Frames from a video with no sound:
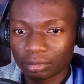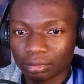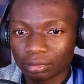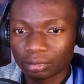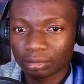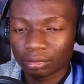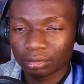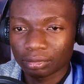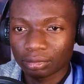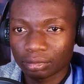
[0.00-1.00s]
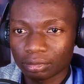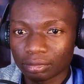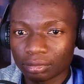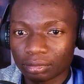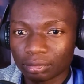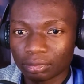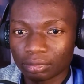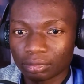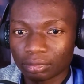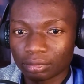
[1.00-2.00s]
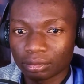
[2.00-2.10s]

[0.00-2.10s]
Whoa! Wicked!